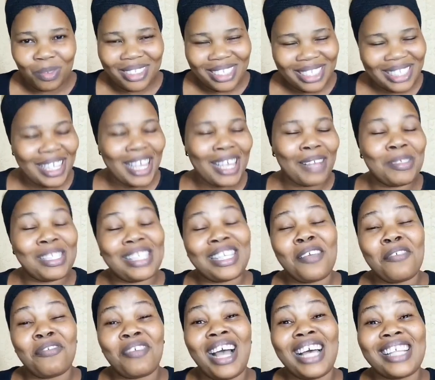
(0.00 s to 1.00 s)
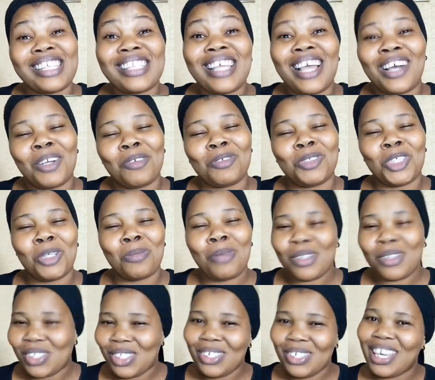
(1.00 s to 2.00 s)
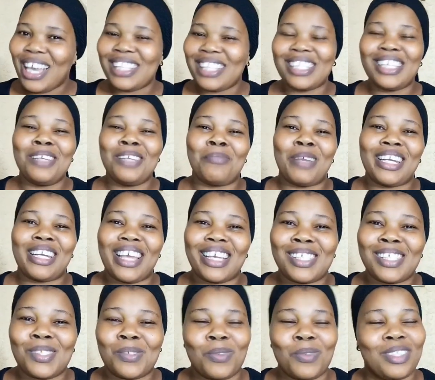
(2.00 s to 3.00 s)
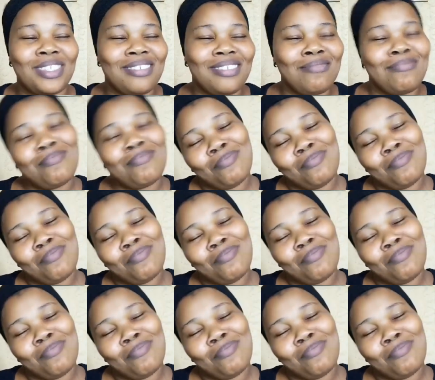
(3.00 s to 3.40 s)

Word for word: Stay safe and stay out of trouble. I'll see you guys in my next one.